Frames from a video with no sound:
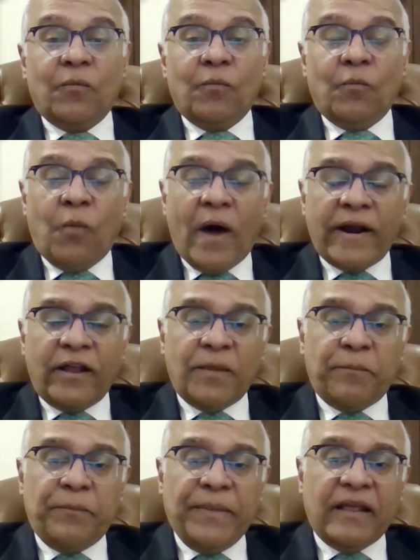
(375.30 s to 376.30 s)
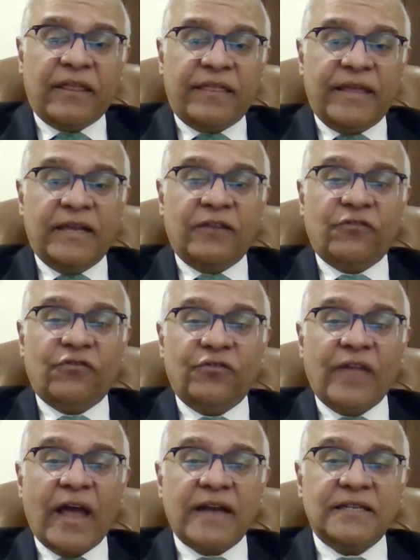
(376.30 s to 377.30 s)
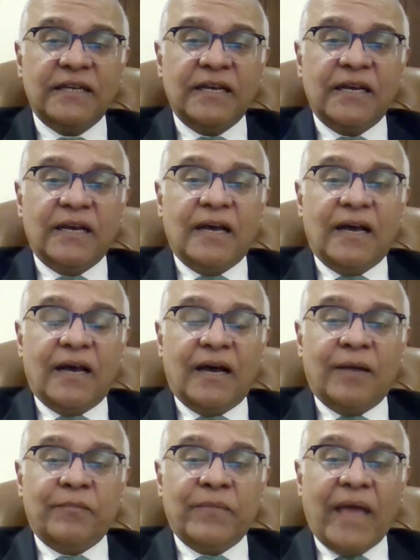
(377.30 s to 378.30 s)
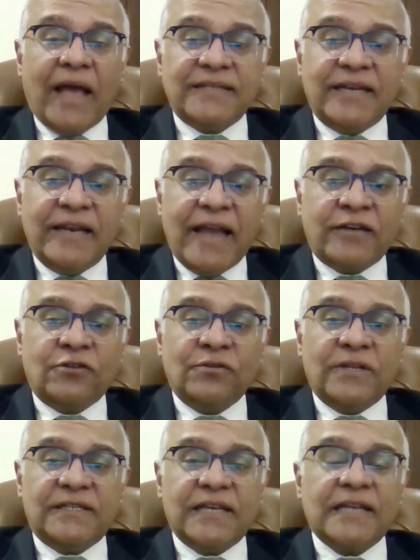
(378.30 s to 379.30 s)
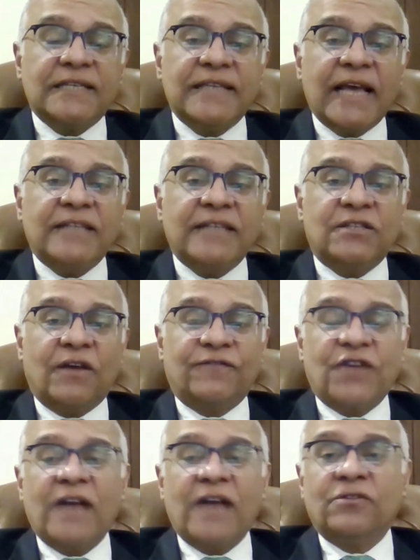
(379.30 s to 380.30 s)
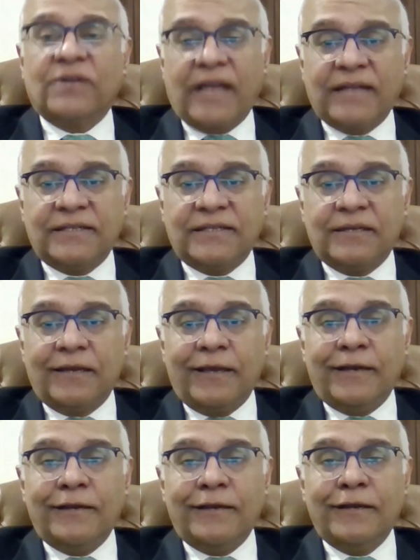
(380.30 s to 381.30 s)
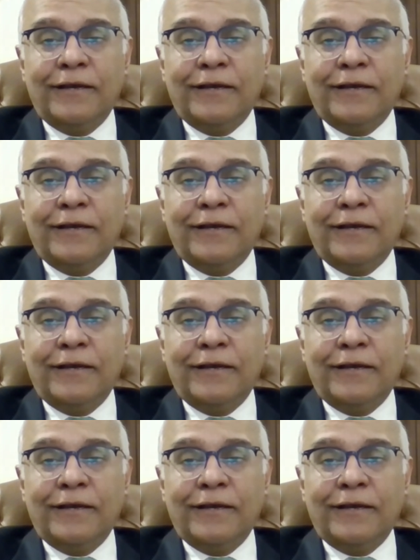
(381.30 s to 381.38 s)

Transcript: One of the big things that has led to the success of childhood cancer in